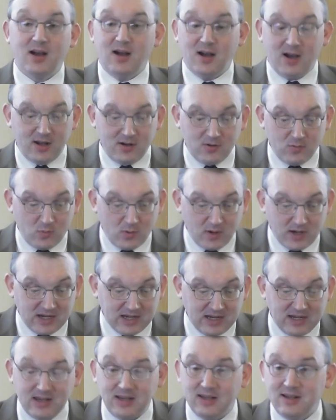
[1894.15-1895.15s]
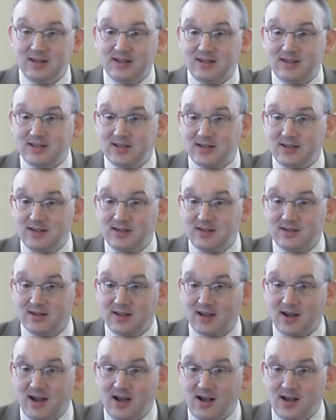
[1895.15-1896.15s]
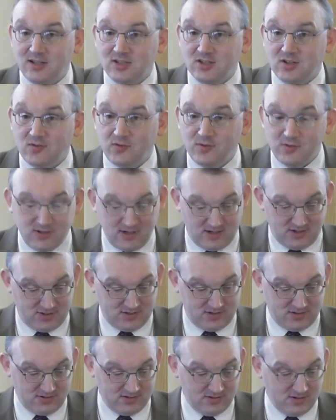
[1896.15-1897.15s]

And we didn't ask for this.